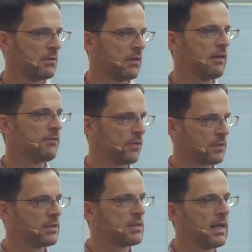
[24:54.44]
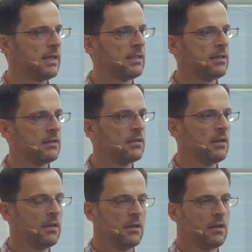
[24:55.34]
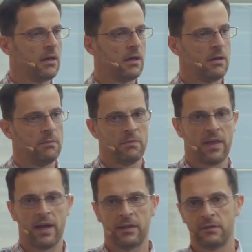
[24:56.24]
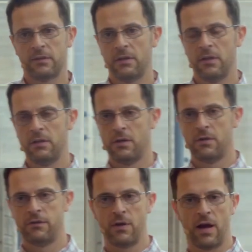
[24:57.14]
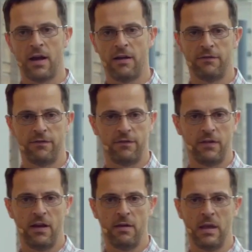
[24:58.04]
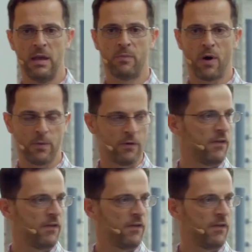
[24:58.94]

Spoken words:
reinforces the idea that if you have a proper